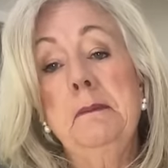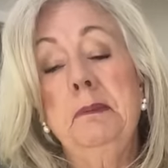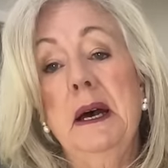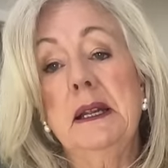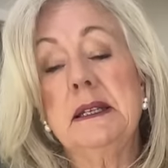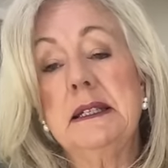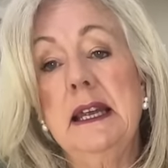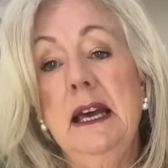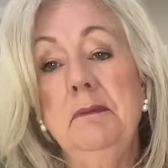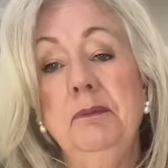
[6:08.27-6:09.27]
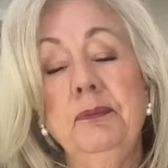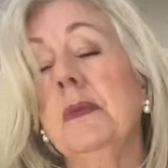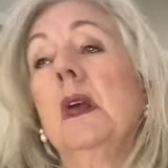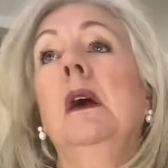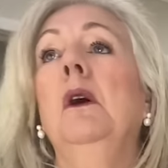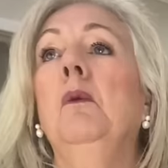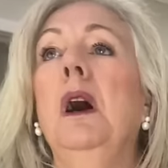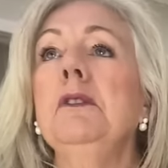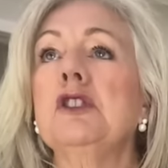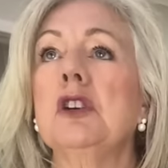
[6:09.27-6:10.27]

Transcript: But um, what I was